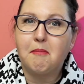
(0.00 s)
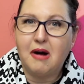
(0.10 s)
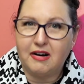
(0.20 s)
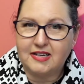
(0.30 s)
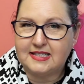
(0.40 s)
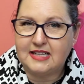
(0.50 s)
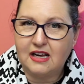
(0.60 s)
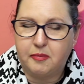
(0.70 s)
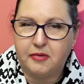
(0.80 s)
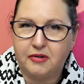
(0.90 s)
Mark
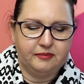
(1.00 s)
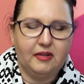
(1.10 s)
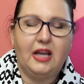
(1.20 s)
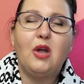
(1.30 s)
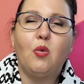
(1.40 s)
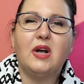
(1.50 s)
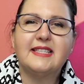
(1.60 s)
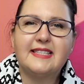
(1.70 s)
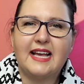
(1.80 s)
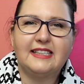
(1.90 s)
Zuckerberg. He
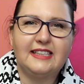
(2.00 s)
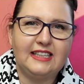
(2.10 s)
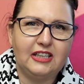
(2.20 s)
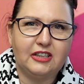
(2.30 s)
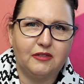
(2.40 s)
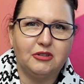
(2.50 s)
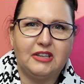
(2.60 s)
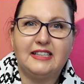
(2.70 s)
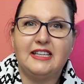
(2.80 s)
once said in an interview that he